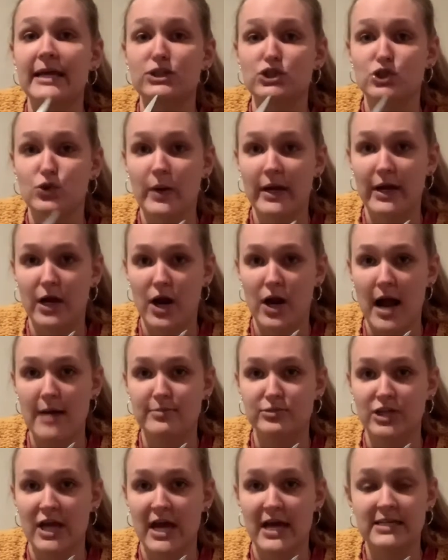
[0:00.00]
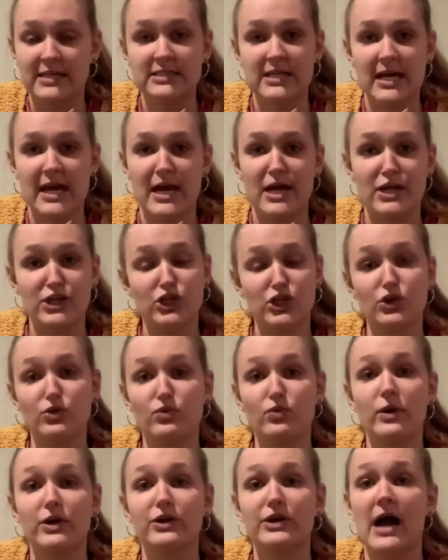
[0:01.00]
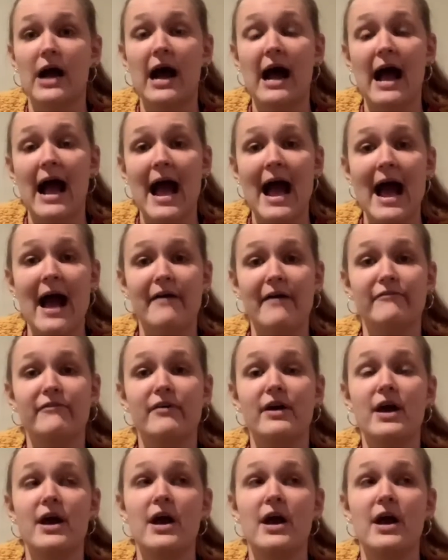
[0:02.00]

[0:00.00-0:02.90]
trigger object and you will not have